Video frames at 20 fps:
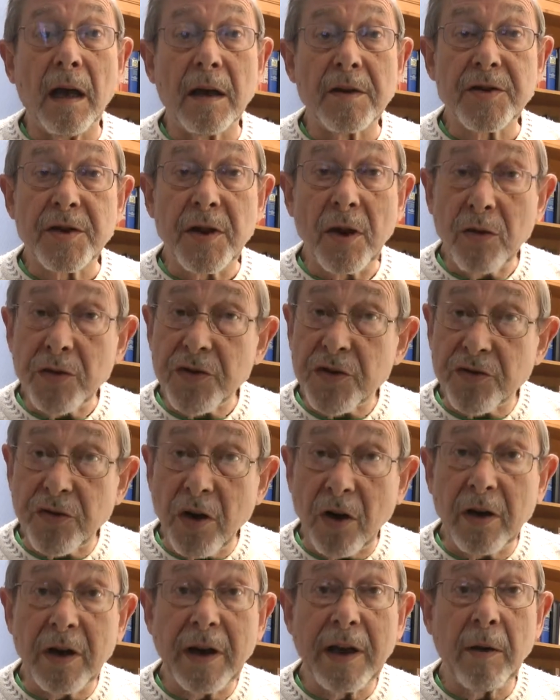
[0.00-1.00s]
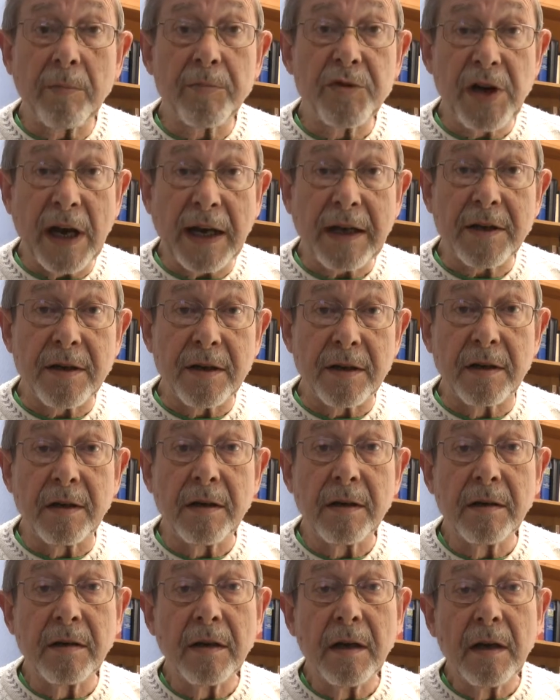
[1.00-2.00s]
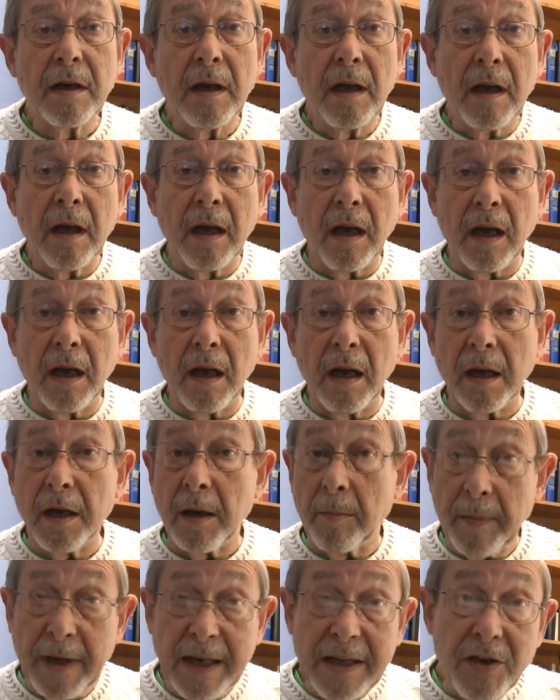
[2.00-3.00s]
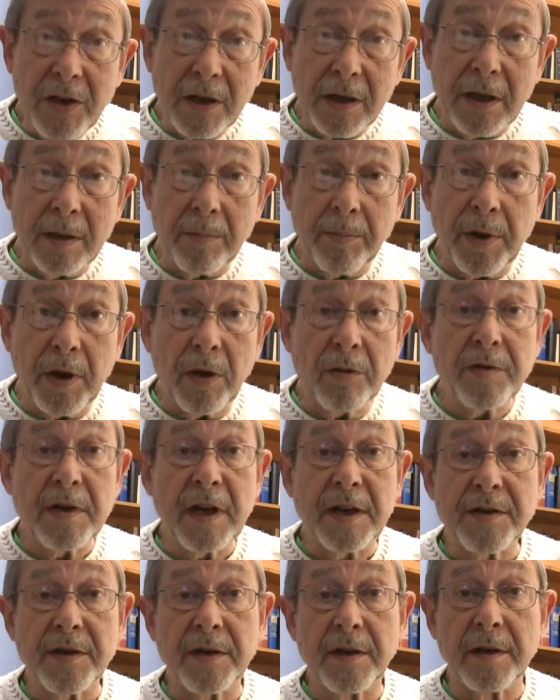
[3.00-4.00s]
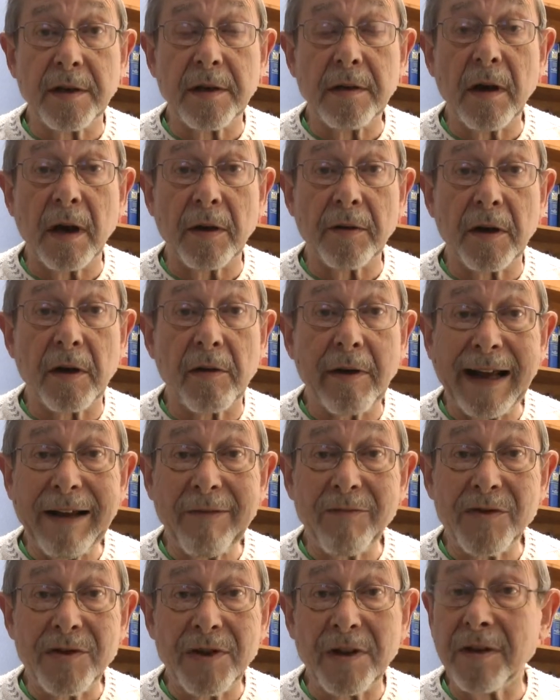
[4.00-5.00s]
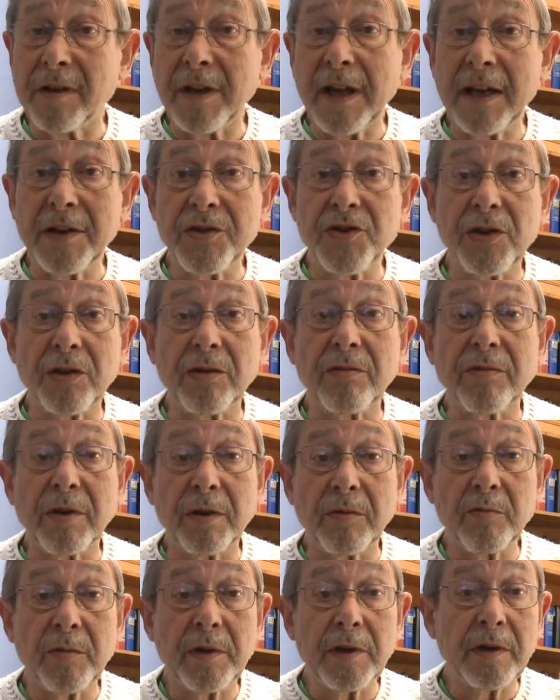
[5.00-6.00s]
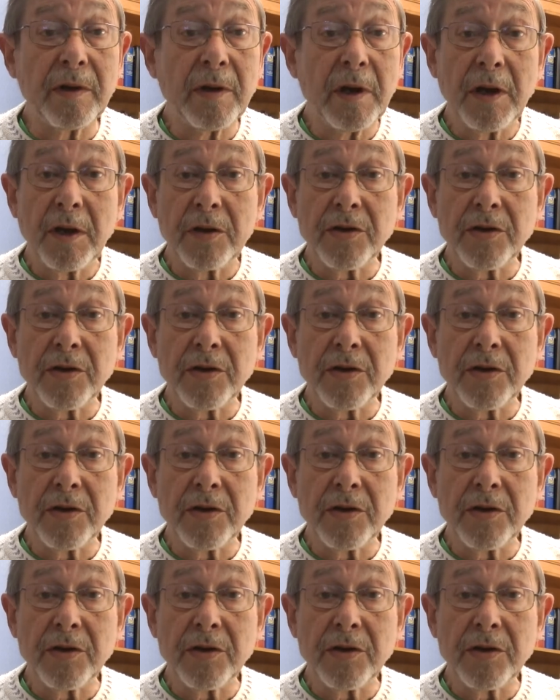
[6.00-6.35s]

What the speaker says: so strongly objected and immediately protested on the grounds that their children were